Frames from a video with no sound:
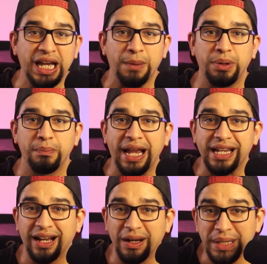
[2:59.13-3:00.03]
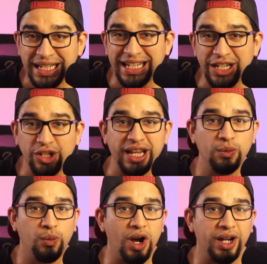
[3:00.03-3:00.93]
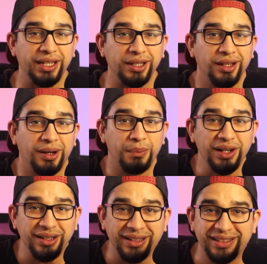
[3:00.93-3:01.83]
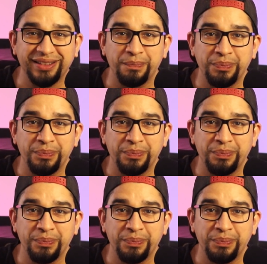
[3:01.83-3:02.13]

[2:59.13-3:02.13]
but by coming here and walking among us.